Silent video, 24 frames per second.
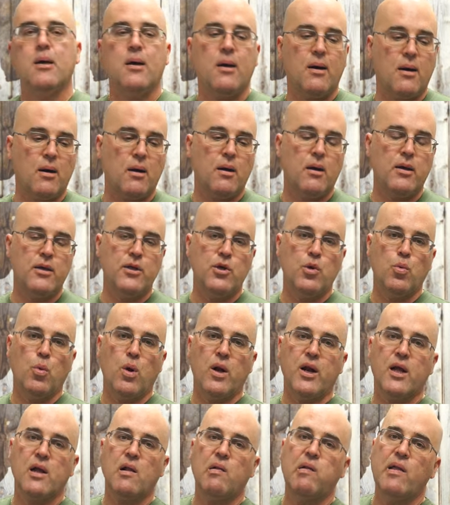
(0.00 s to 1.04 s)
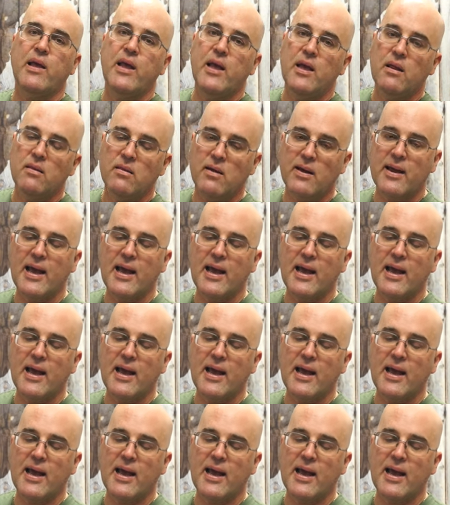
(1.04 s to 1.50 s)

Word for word: Uh, you want to clean the